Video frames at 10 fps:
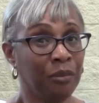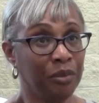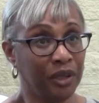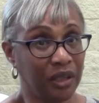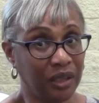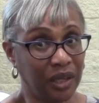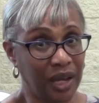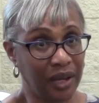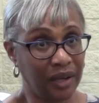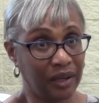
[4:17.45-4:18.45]
But
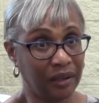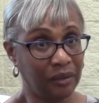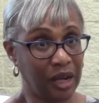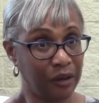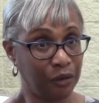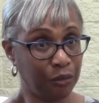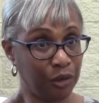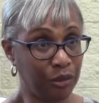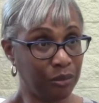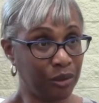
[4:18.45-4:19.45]
I
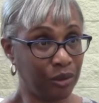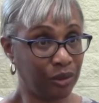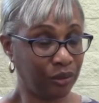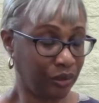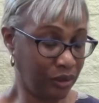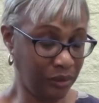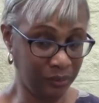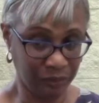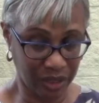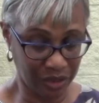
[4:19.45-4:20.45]
remember,
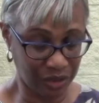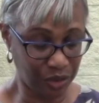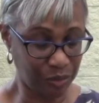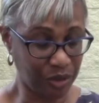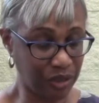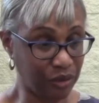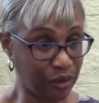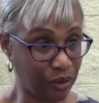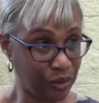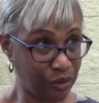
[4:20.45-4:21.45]
the
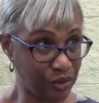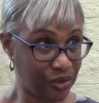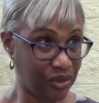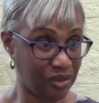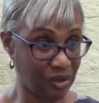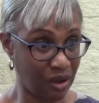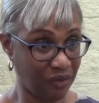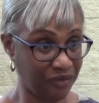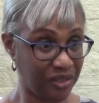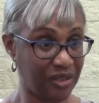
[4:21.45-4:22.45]
nurse's
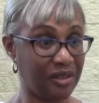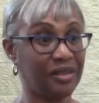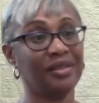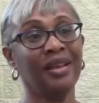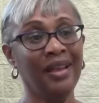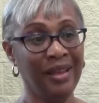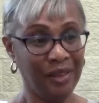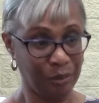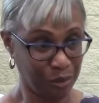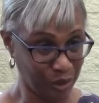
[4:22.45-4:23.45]
office,
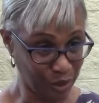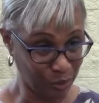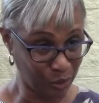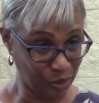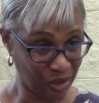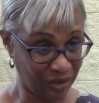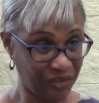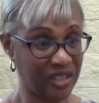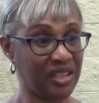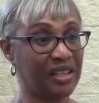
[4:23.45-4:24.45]
the principal's
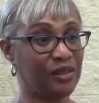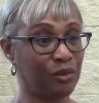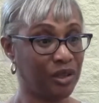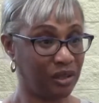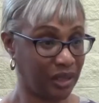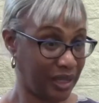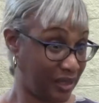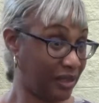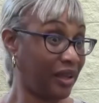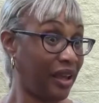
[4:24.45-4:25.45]
office, as well
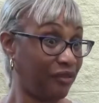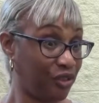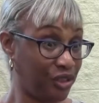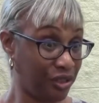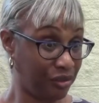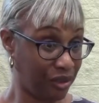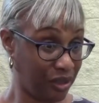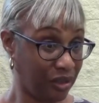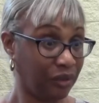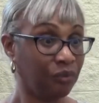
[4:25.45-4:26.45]
as the
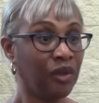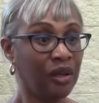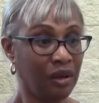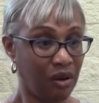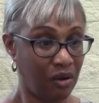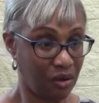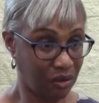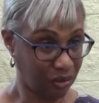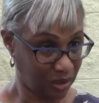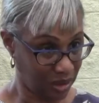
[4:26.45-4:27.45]
cafeteria,
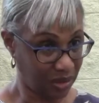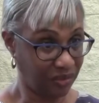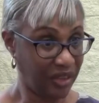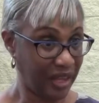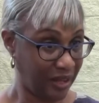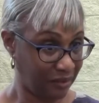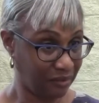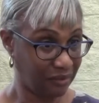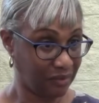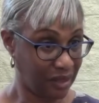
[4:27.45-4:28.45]
all in that
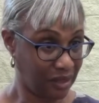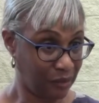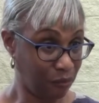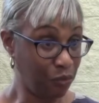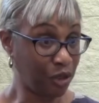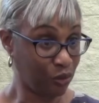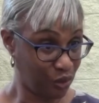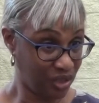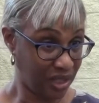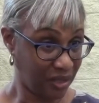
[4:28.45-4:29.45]
middle
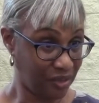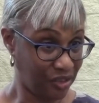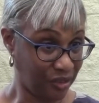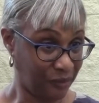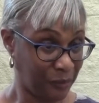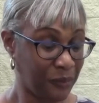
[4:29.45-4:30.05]
section.